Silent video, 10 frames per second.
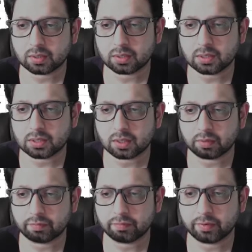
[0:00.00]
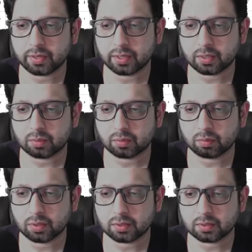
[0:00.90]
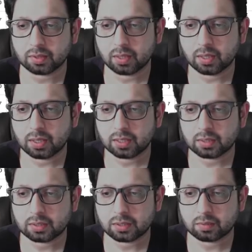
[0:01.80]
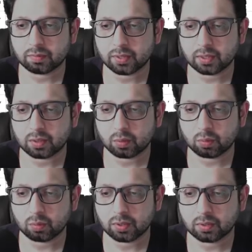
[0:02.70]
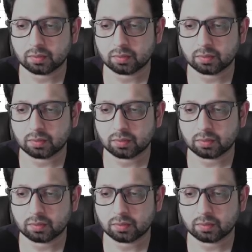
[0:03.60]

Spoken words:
These are very good ones. This is very good one.